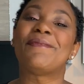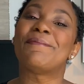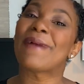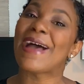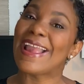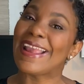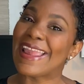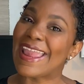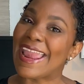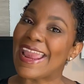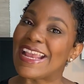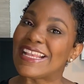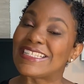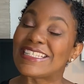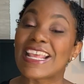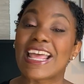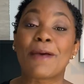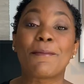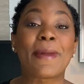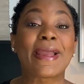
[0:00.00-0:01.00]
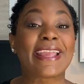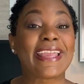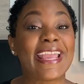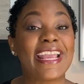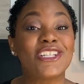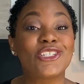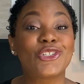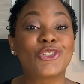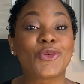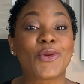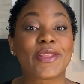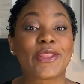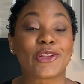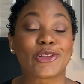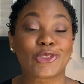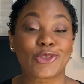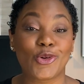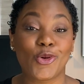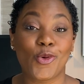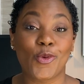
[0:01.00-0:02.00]
my case, my kids are doing their
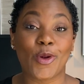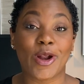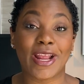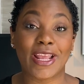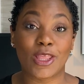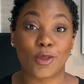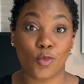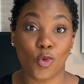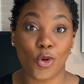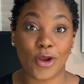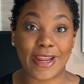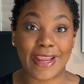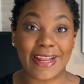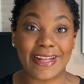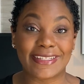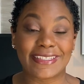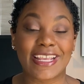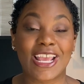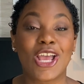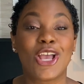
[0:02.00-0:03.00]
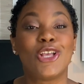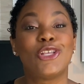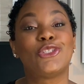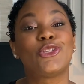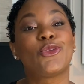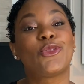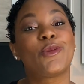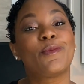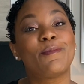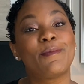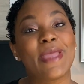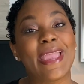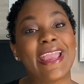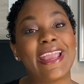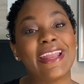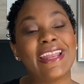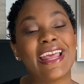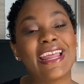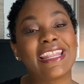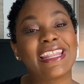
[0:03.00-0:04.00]
schoolwork in the mornings, so the
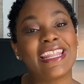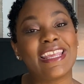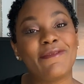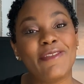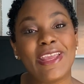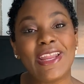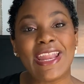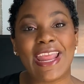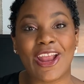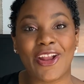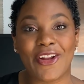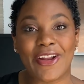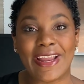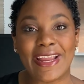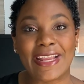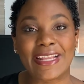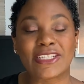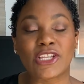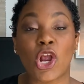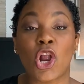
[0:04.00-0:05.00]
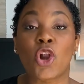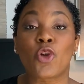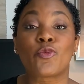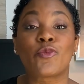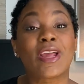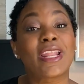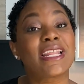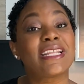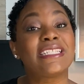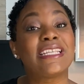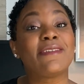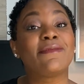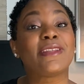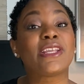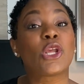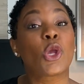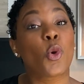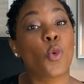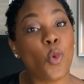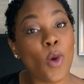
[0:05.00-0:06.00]
main living areas are
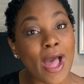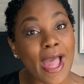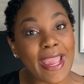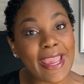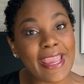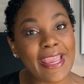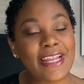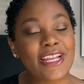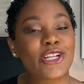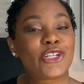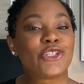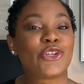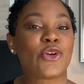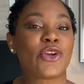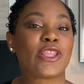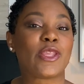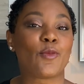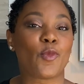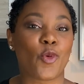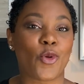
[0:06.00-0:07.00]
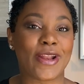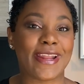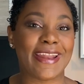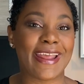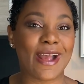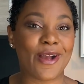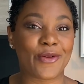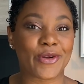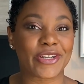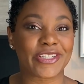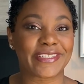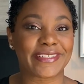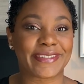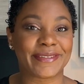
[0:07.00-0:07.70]
relatively quiet during the morning hours.